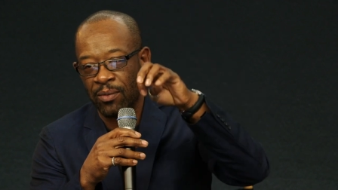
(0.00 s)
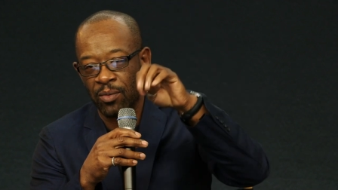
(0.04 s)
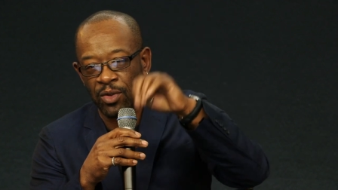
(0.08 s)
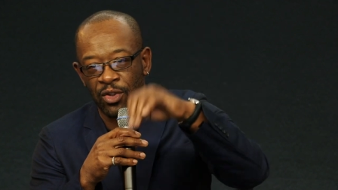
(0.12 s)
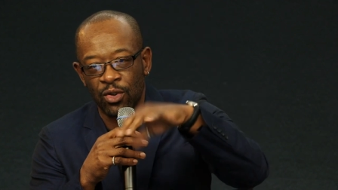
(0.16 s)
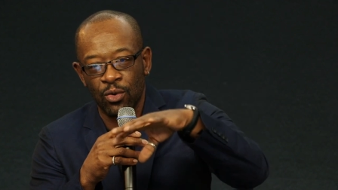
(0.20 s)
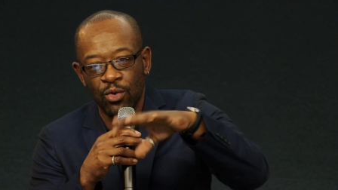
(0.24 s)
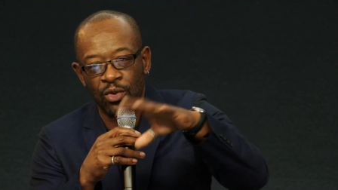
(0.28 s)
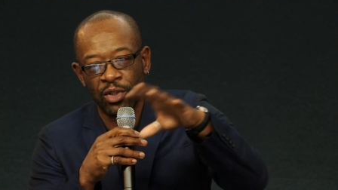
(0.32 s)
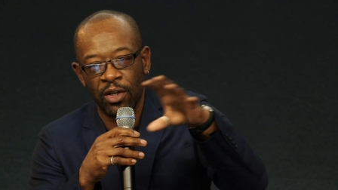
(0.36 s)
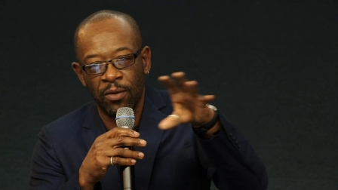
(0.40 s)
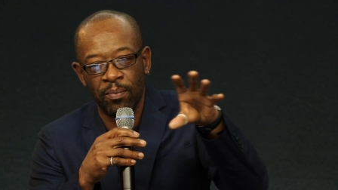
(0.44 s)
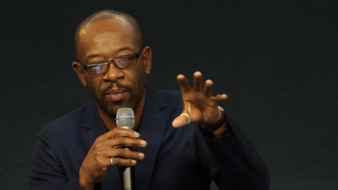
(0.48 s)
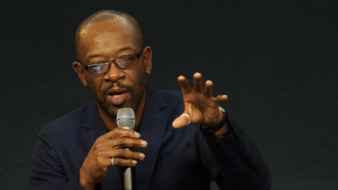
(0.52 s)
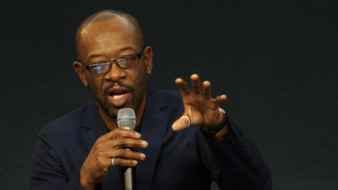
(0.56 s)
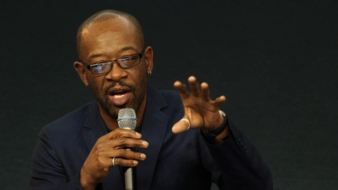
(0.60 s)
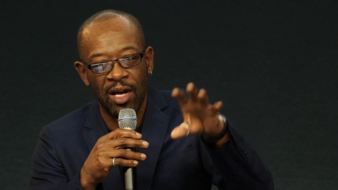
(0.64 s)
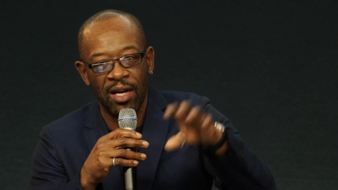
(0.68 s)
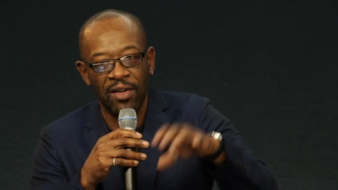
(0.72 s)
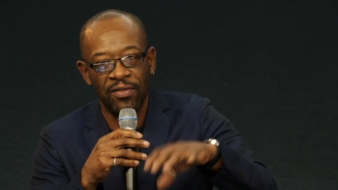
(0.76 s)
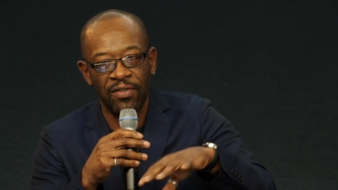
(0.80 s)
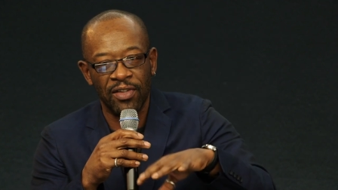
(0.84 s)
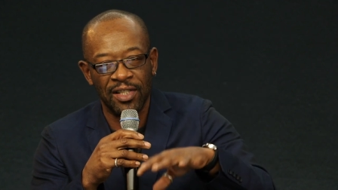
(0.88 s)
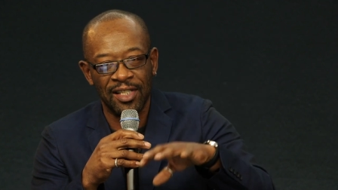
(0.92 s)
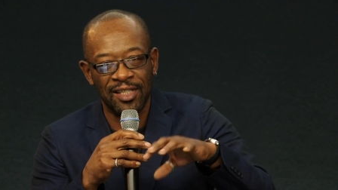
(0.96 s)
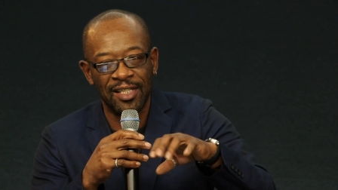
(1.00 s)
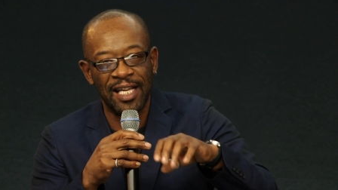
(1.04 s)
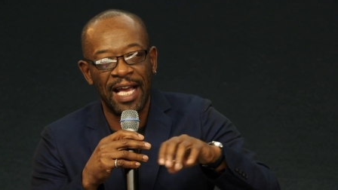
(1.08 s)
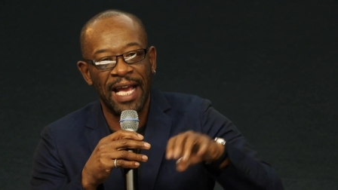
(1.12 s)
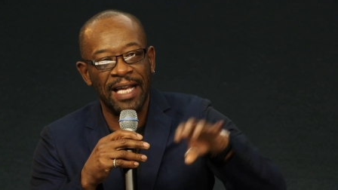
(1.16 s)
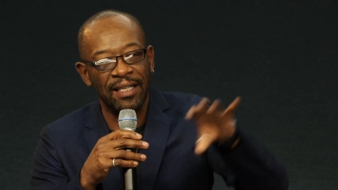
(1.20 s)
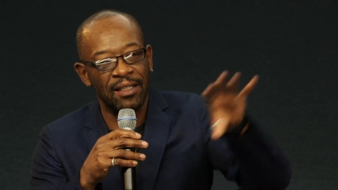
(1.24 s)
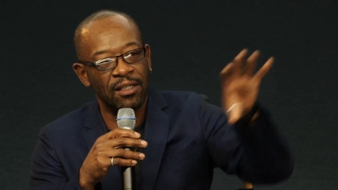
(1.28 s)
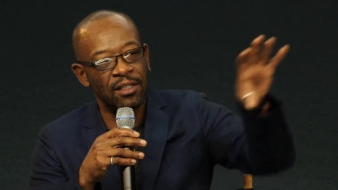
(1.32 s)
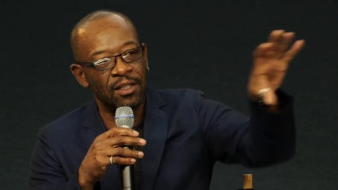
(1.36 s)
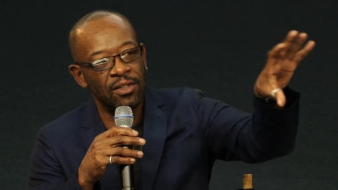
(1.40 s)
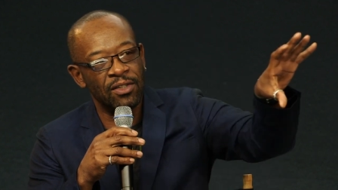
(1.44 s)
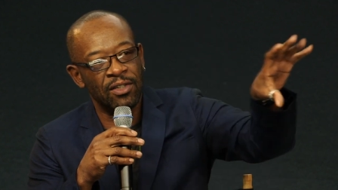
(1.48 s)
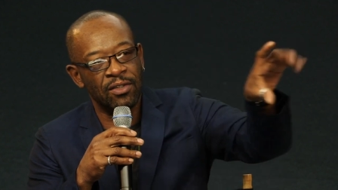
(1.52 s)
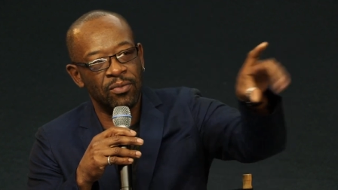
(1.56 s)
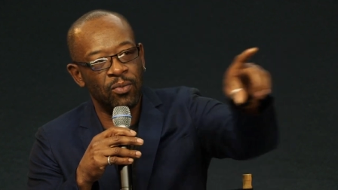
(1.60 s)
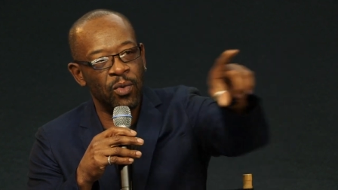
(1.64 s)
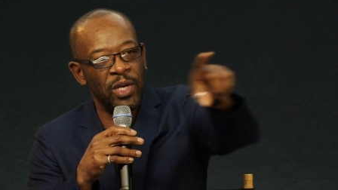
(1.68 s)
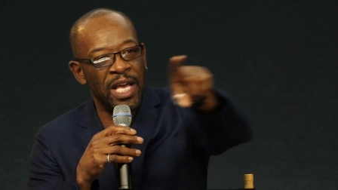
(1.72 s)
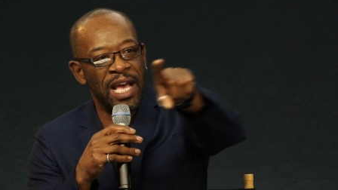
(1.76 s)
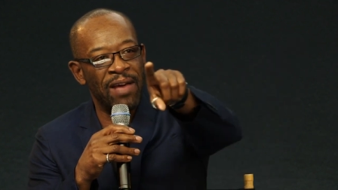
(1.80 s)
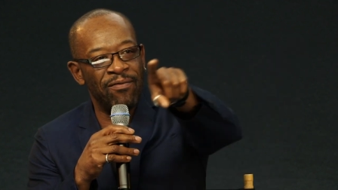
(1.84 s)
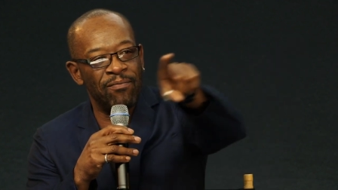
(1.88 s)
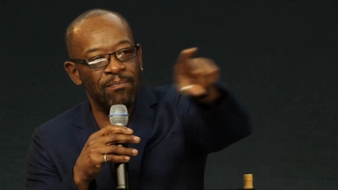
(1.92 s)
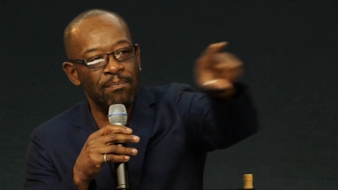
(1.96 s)
was also part of the set because
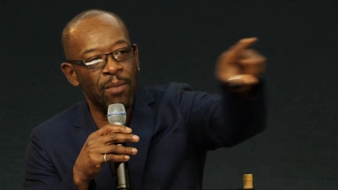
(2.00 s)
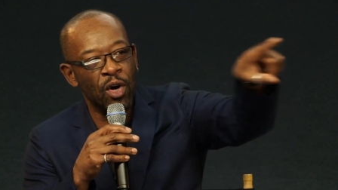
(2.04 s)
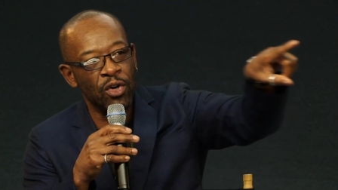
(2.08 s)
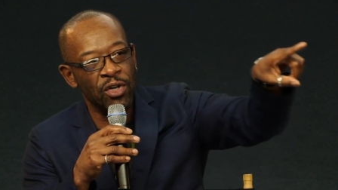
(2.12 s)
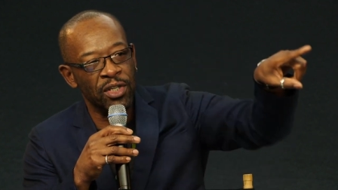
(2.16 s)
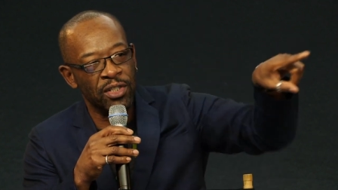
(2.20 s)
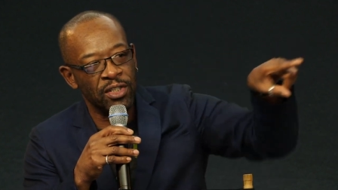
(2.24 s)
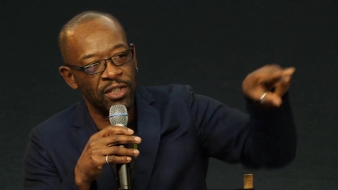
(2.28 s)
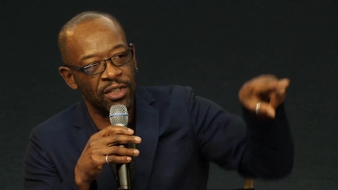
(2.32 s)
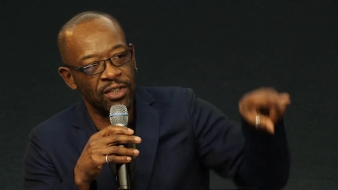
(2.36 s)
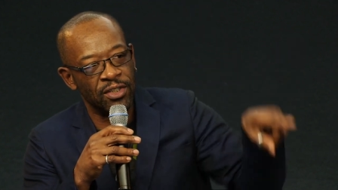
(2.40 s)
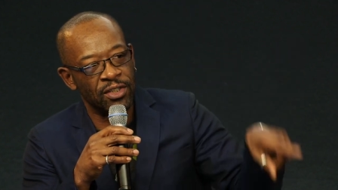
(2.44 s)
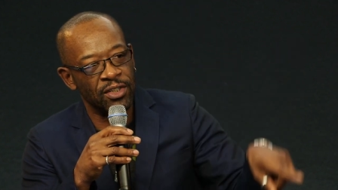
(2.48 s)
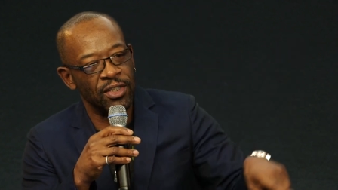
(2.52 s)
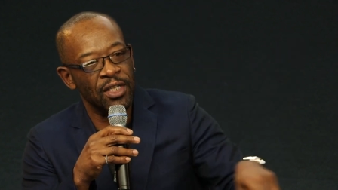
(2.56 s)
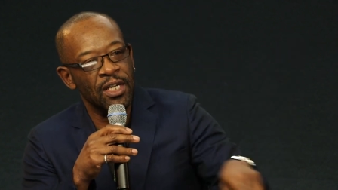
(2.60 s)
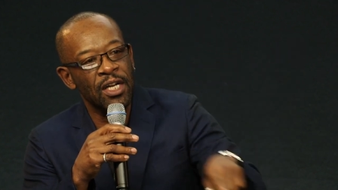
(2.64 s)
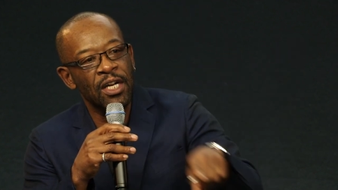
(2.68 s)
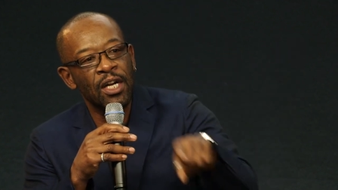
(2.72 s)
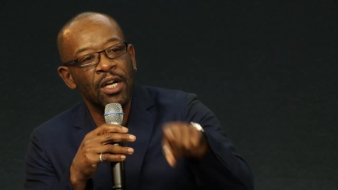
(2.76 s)
we have monitors